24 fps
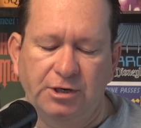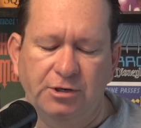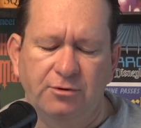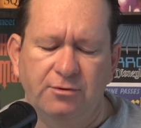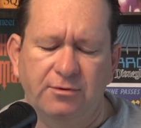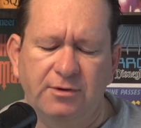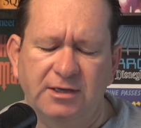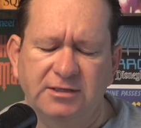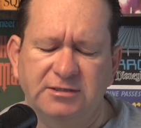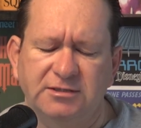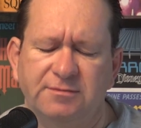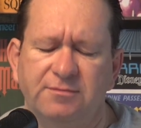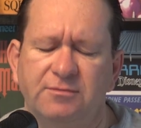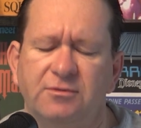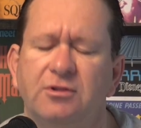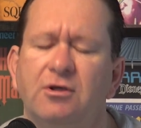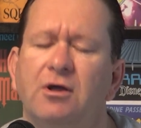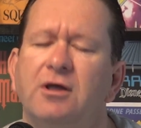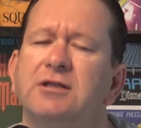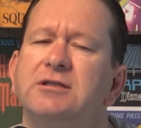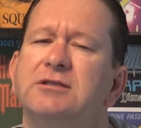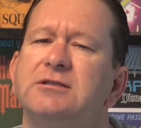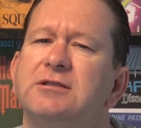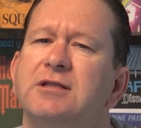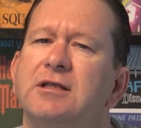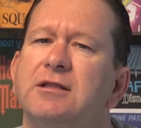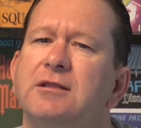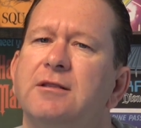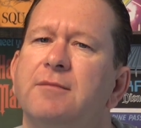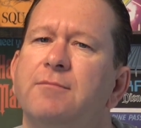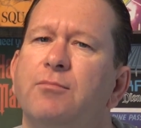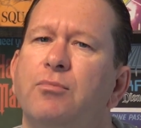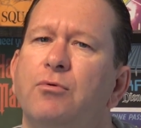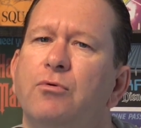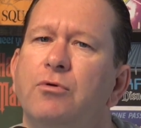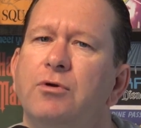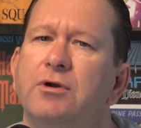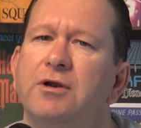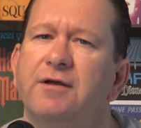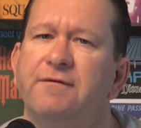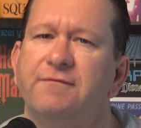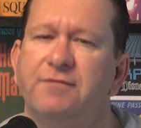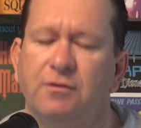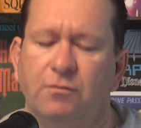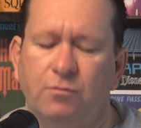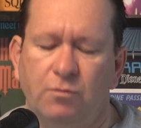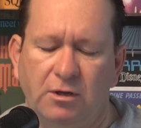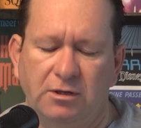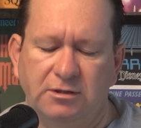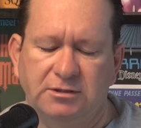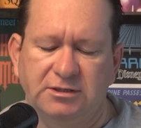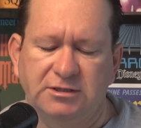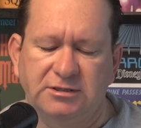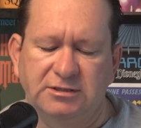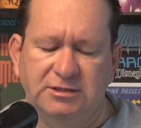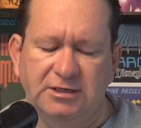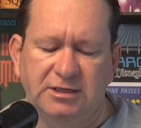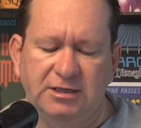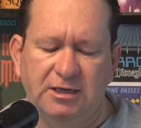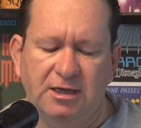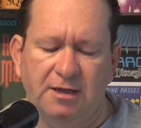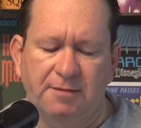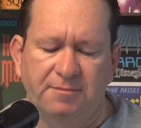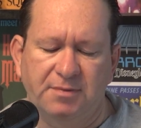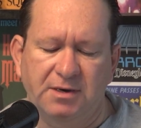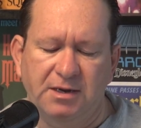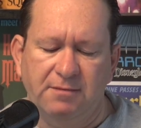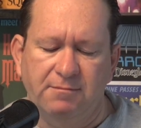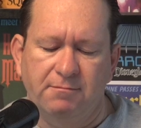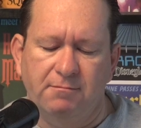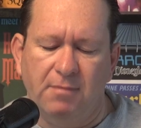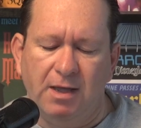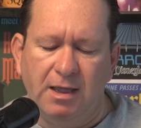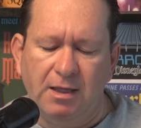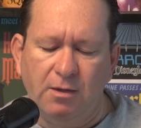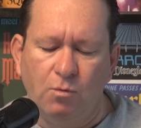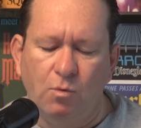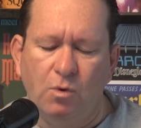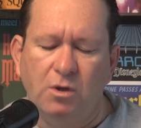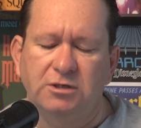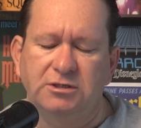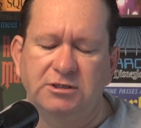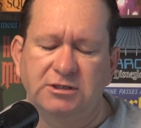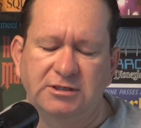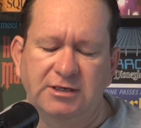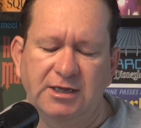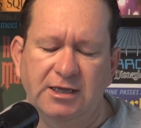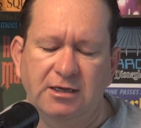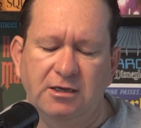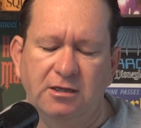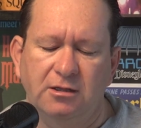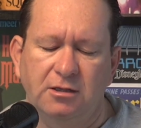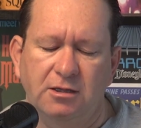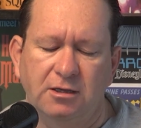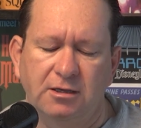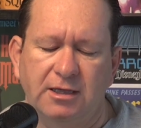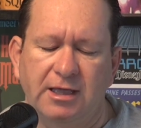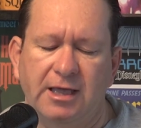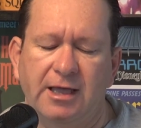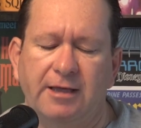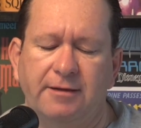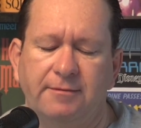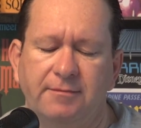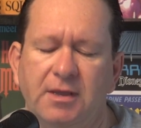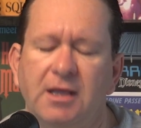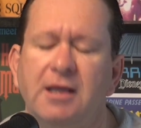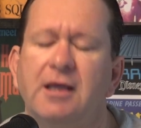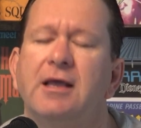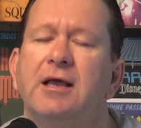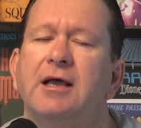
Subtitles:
who has some thoughts that the board of the Walt Disney Company might want to take a look at